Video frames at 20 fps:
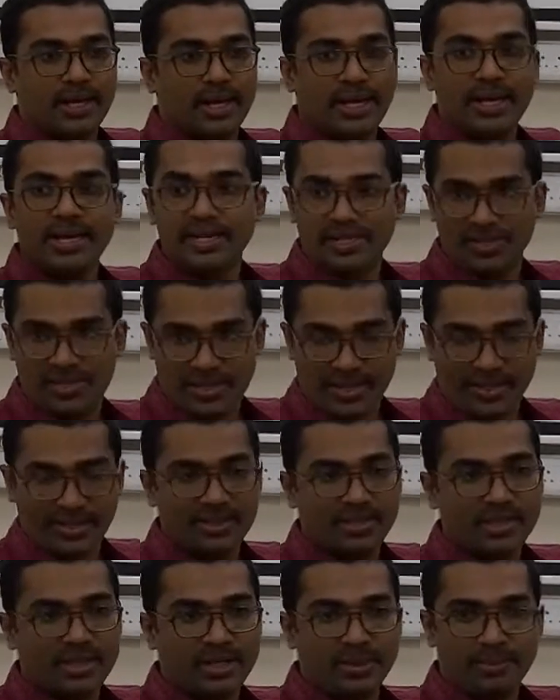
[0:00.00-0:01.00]
An
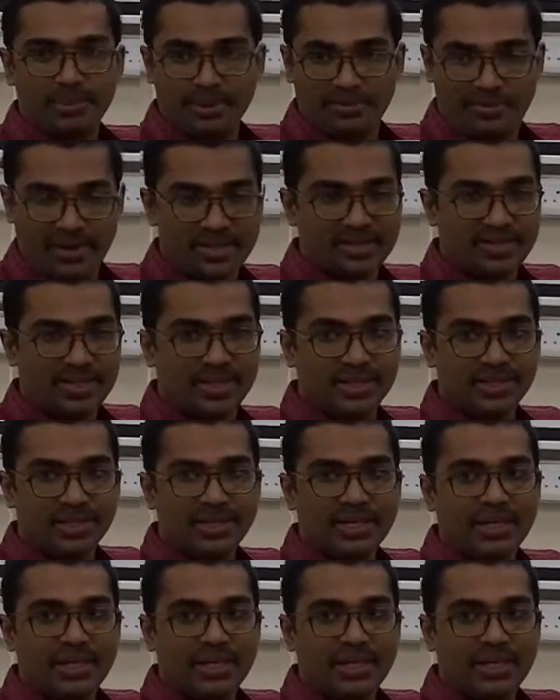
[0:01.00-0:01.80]
instructor, a professor.